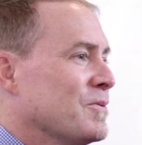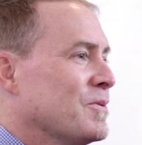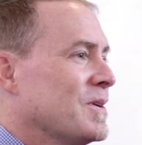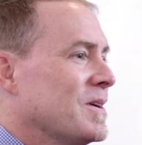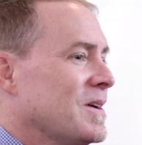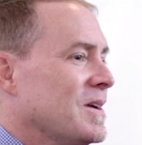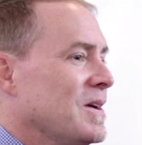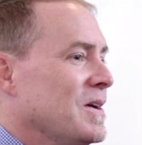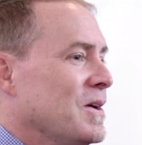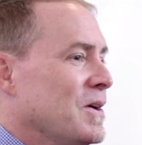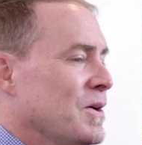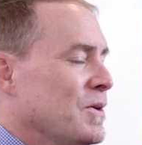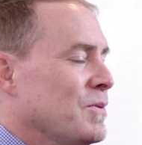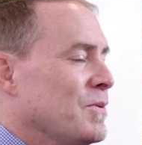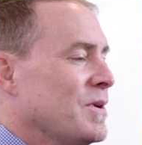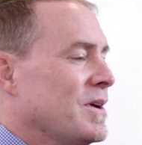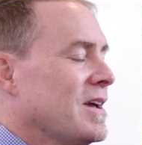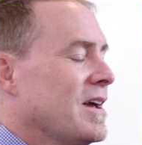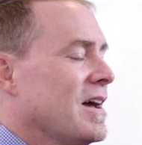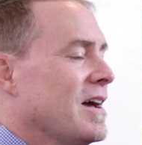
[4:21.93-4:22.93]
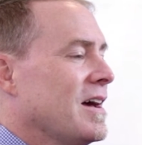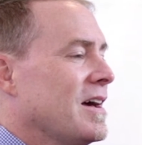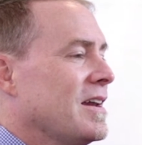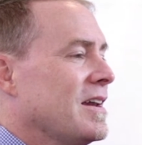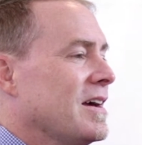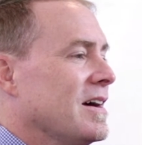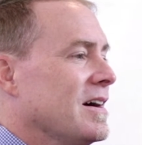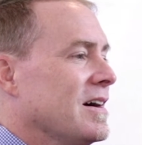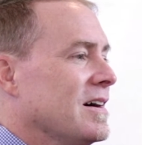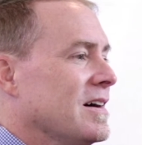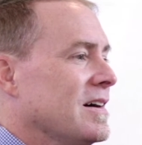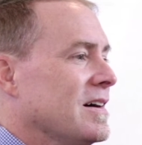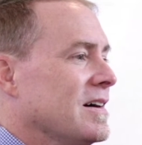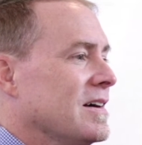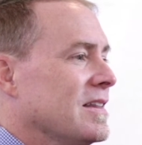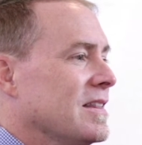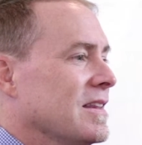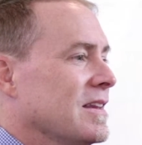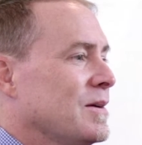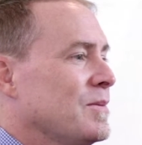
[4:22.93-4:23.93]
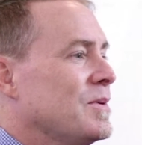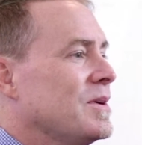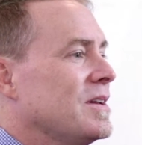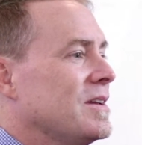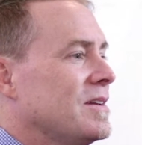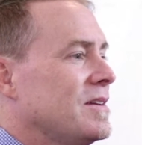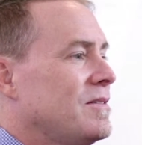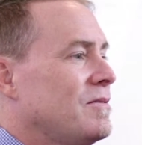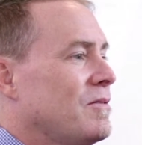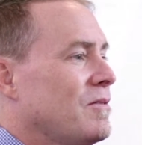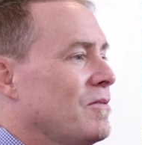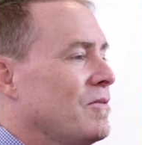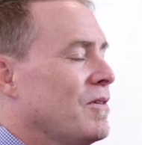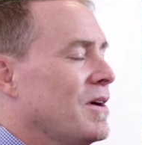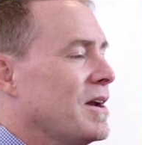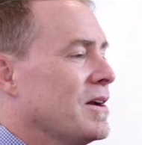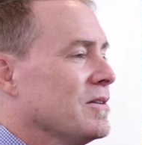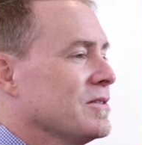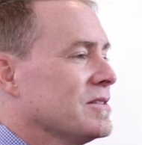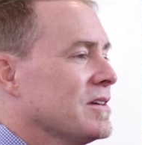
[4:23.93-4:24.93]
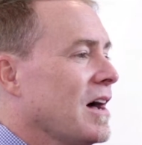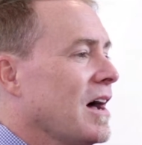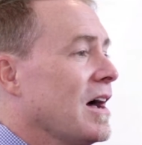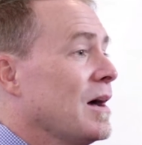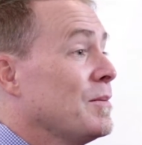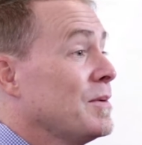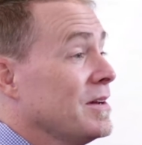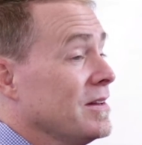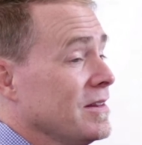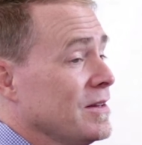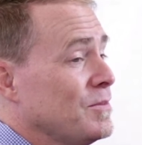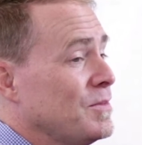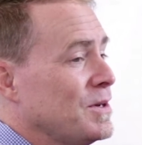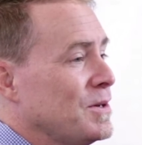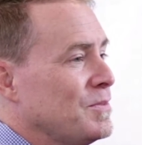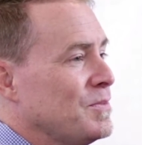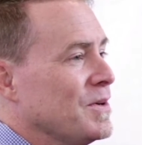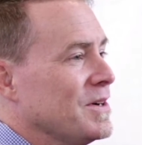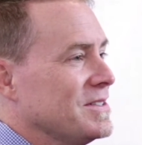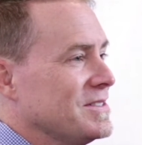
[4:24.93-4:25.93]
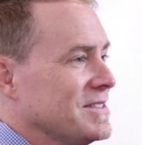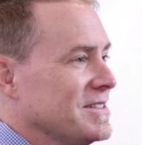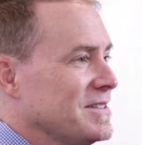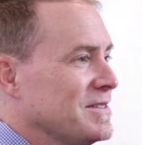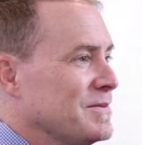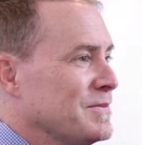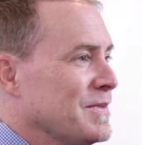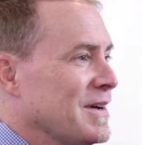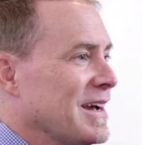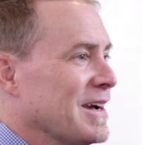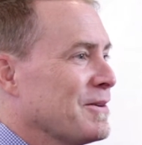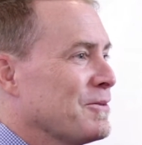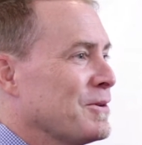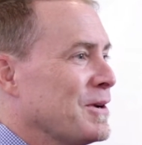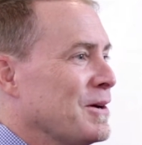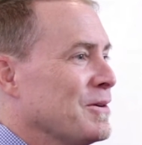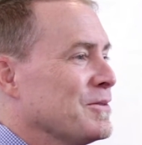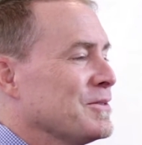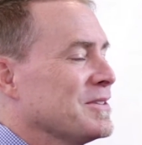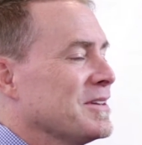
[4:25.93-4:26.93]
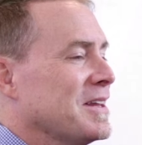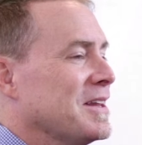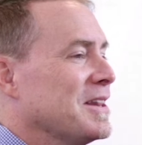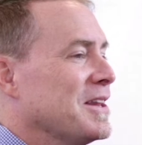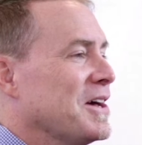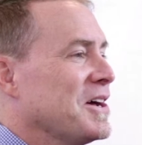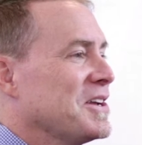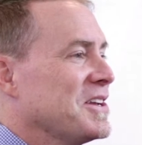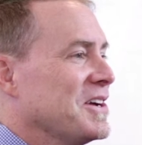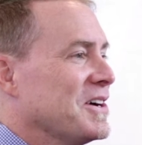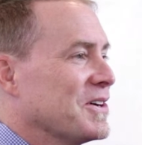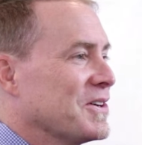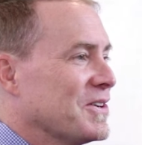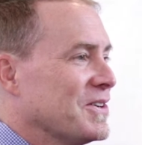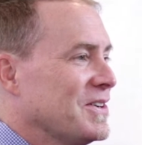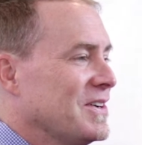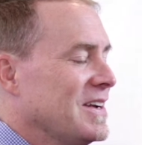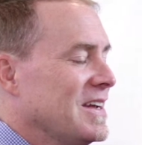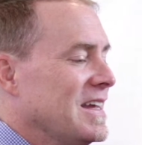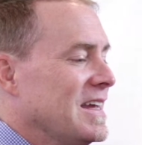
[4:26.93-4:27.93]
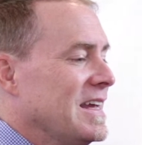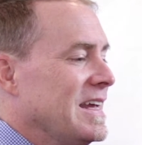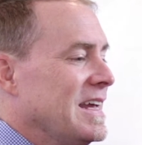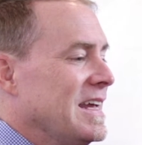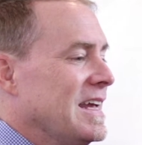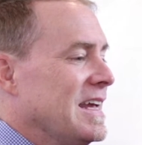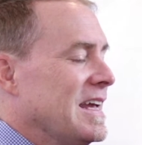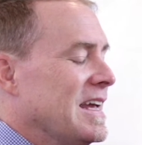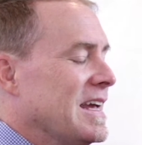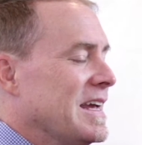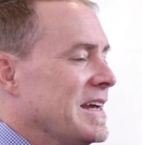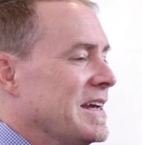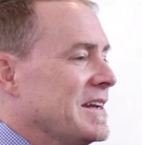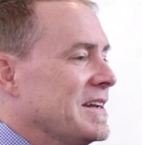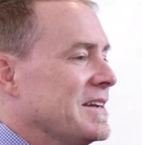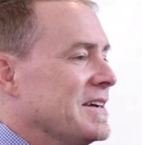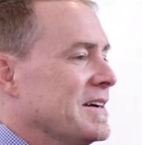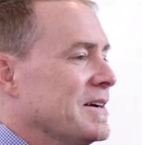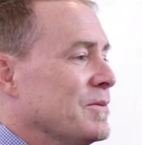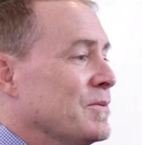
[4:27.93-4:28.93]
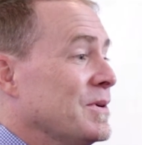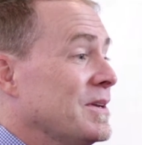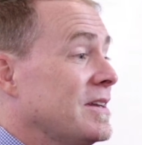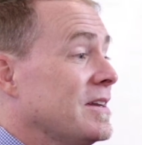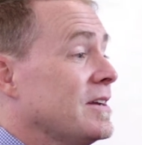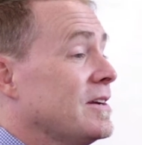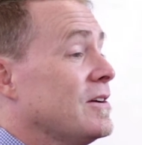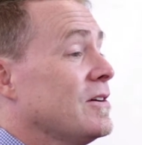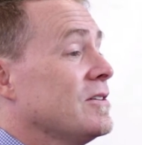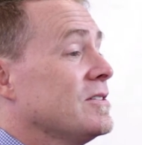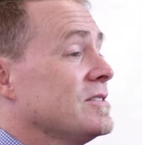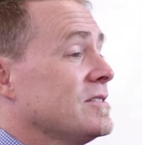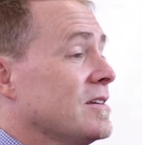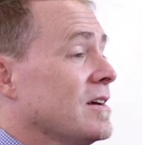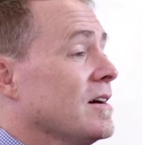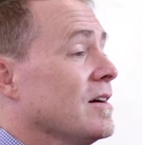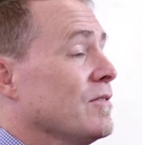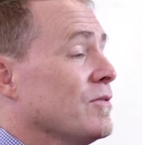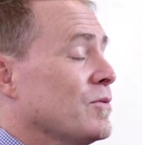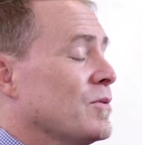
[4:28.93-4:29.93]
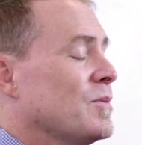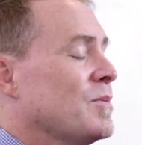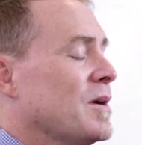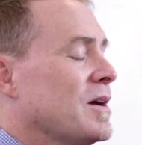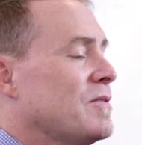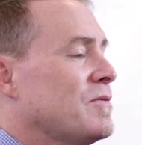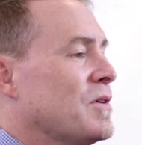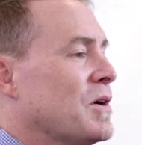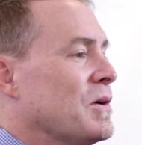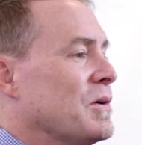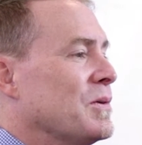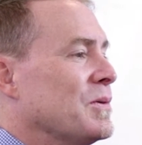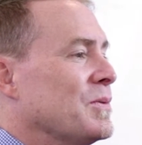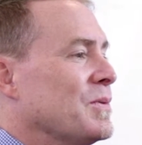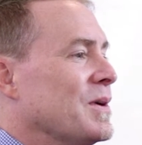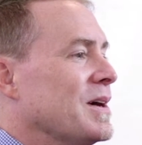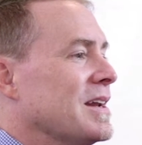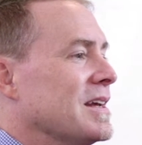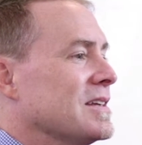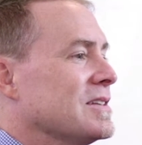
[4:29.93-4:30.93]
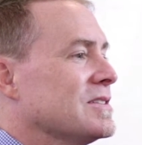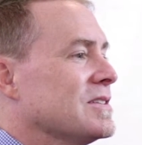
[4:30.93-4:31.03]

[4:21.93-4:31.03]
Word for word: We we had a, uh, a, limited rental time and a limited budget back when I was a lot younger. And uh, we did it ourselves. We paid for our own wedding.